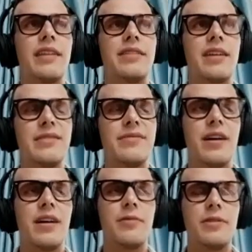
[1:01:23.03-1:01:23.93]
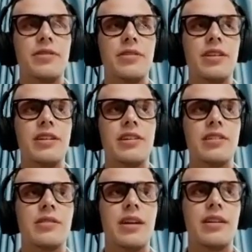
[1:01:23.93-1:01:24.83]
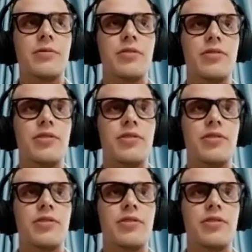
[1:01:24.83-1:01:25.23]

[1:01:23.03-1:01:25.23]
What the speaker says: identified with your ego, like we're